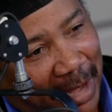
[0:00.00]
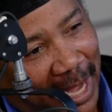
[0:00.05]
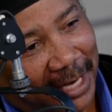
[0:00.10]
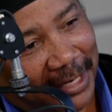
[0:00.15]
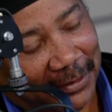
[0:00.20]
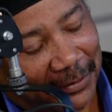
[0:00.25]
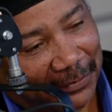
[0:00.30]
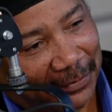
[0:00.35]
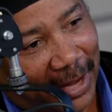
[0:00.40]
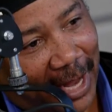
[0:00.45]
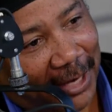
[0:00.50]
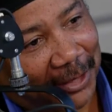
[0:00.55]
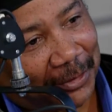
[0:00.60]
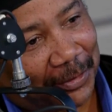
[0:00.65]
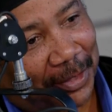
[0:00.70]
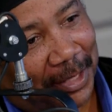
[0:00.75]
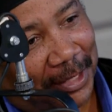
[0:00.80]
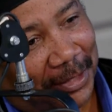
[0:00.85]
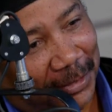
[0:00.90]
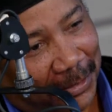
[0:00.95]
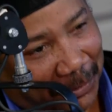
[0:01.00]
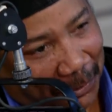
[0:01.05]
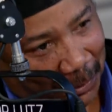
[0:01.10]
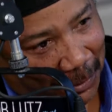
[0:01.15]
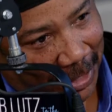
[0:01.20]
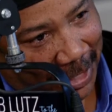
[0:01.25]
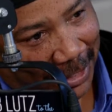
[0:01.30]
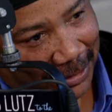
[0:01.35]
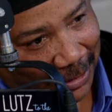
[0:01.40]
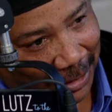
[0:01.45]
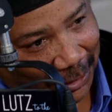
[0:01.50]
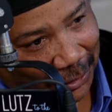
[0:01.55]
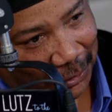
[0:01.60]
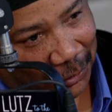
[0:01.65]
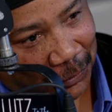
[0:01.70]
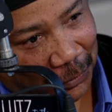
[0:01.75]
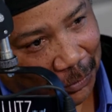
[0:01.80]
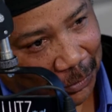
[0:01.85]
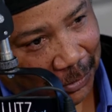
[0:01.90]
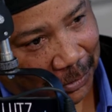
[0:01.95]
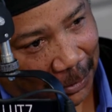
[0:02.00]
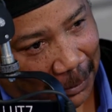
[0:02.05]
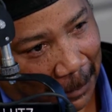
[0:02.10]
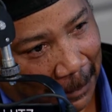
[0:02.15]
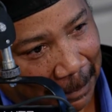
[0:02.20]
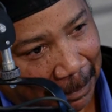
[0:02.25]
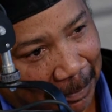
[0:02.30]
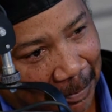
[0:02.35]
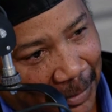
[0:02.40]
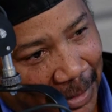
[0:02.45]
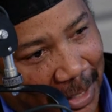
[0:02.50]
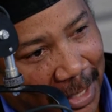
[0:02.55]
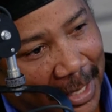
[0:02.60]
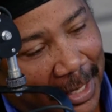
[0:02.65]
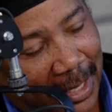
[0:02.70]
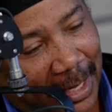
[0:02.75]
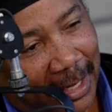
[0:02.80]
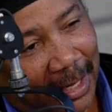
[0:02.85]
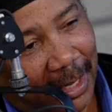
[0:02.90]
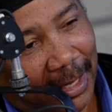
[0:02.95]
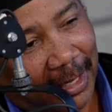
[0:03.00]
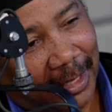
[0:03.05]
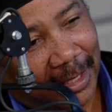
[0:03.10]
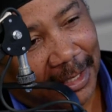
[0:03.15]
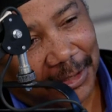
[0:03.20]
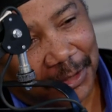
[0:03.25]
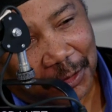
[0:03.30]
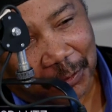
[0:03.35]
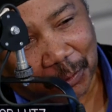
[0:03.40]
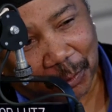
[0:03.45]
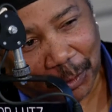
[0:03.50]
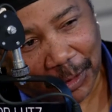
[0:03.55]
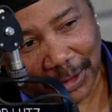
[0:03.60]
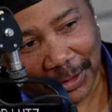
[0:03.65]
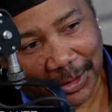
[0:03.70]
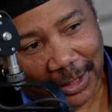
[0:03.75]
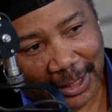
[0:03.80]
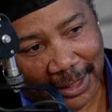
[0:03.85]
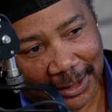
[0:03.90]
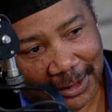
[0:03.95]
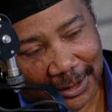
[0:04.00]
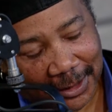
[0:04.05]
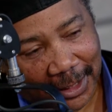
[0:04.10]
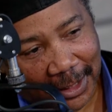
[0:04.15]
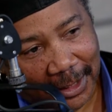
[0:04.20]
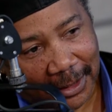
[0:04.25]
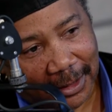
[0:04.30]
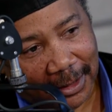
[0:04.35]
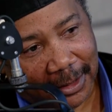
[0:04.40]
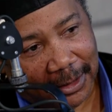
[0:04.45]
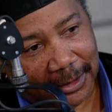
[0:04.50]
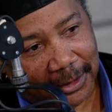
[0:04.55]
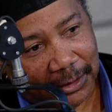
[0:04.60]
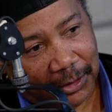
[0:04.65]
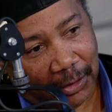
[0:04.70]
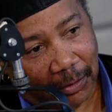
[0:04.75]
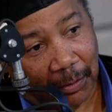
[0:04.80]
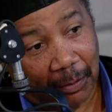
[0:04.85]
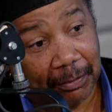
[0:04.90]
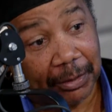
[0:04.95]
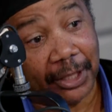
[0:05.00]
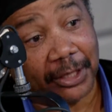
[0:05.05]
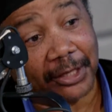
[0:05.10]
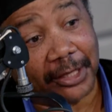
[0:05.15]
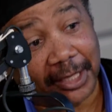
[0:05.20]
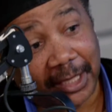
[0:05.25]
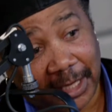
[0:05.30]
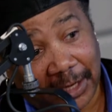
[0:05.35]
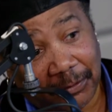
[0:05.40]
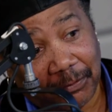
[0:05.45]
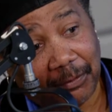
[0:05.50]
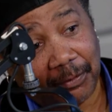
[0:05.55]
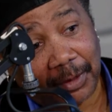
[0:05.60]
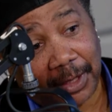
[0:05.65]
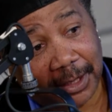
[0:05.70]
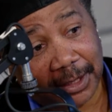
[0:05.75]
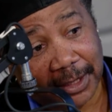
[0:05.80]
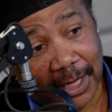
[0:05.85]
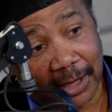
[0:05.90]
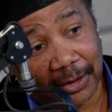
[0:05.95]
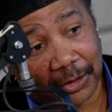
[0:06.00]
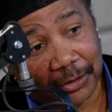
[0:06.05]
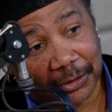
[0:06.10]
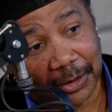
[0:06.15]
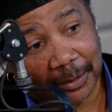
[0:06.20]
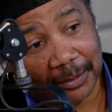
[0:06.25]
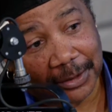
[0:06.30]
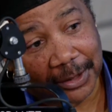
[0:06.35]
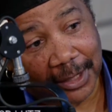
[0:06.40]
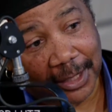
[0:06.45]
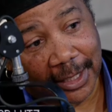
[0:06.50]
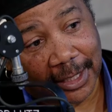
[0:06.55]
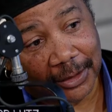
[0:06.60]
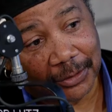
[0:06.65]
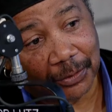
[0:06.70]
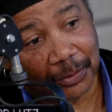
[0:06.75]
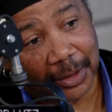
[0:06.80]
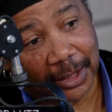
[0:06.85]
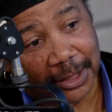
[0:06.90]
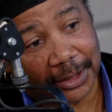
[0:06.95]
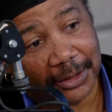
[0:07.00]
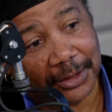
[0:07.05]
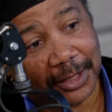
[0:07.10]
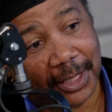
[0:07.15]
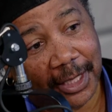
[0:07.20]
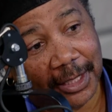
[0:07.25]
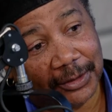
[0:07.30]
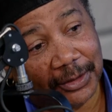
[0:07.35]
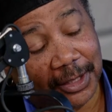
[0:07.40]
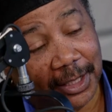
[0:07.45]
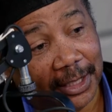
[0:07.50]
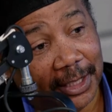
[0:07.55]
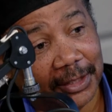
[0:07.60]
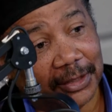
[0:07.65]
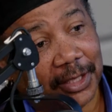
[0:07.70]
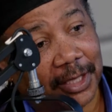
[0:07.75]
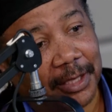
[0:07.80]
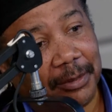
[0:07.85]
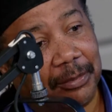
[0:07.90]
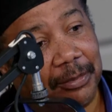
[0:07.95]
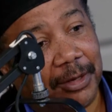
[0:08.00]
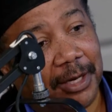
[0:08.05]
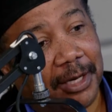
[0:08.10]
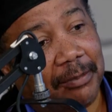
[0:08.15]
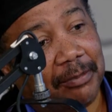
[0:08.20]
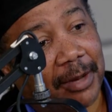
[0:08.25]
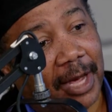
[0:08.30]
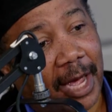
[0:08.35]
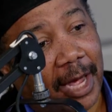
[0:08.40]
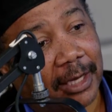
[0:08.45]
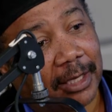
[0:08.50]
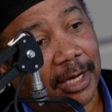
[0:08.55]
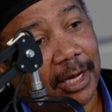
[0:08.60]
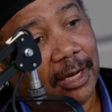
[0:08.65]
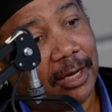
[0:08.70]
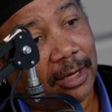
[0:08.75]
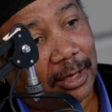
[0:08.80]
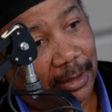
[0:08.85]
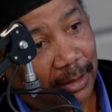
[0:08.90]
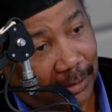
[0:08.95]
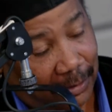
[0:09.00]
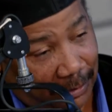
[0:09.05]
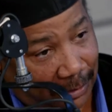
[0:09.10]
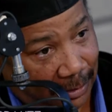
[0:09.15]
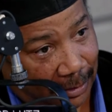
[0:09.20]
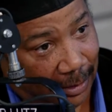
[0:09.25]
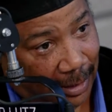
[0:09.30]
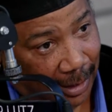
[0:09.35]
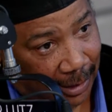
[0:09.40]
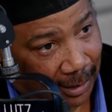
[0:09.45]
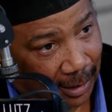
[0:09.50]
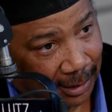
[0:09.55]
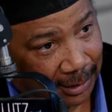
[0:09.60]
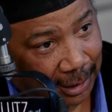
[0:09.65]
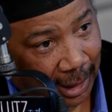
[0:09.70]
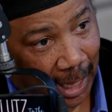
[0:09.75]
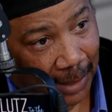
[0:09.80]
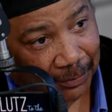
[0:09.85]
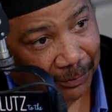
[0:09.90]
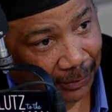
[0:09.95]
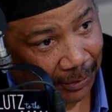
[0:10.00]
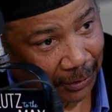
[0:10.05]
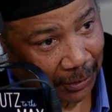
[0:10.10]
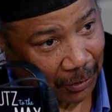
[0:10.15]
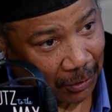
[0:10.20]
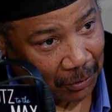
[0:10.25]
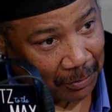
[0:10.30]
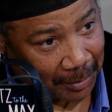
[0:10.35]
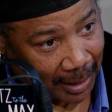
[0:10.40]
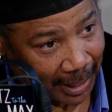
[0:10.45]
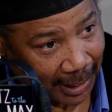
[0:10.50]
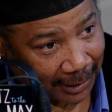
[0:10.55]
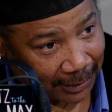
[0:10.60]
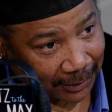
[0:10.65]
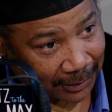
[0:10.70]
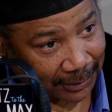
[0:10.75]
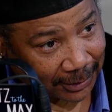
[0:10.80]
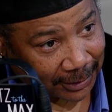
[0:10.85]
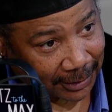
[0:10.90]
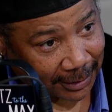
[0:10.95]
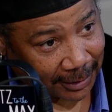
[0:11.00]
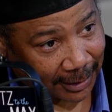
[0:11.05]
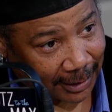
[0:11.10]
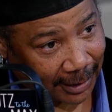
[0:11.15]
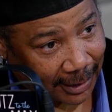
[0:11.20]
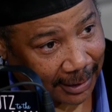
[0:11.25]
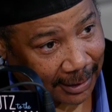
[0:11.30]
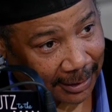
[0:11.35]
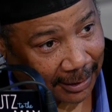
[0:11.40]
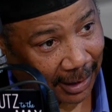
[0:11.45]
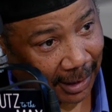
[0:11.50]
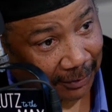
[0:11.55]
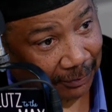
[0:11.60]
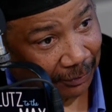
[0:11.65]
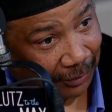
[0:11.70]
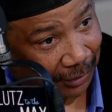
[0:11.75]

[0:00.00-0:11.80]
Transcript: manufacturing the way that you do, is it realistic to believe what Donald Trump says when he says that he's going to bring back jobs for coal miners in